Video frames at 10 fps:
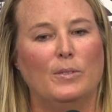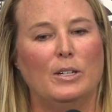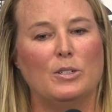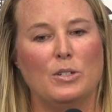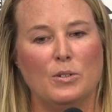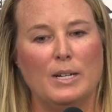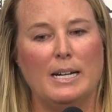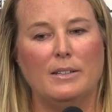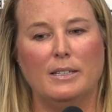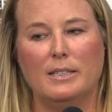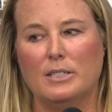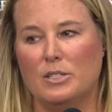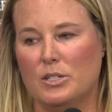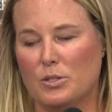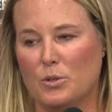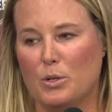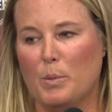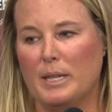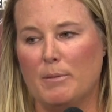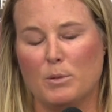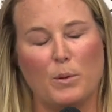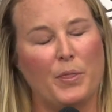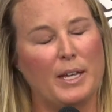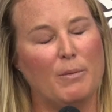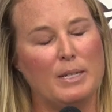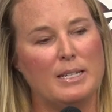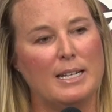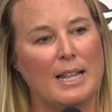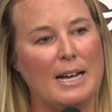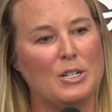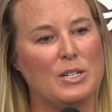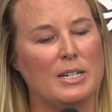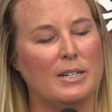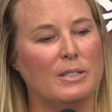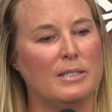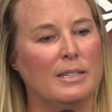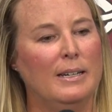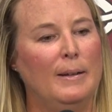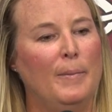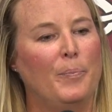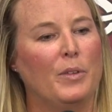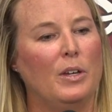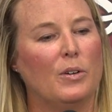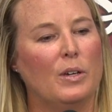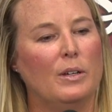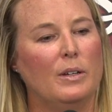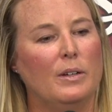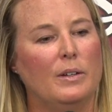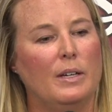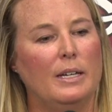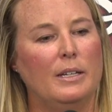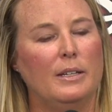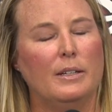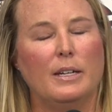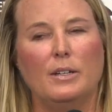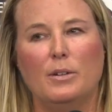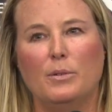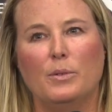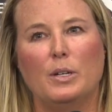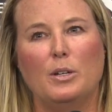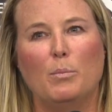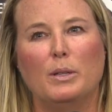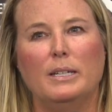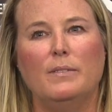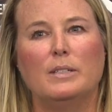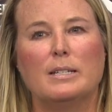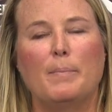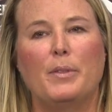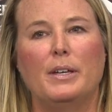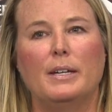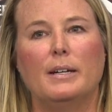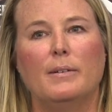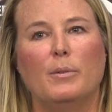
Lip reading: there's no doubt that this year's group, and that was one thing we said last year, was, you know, can you believe in something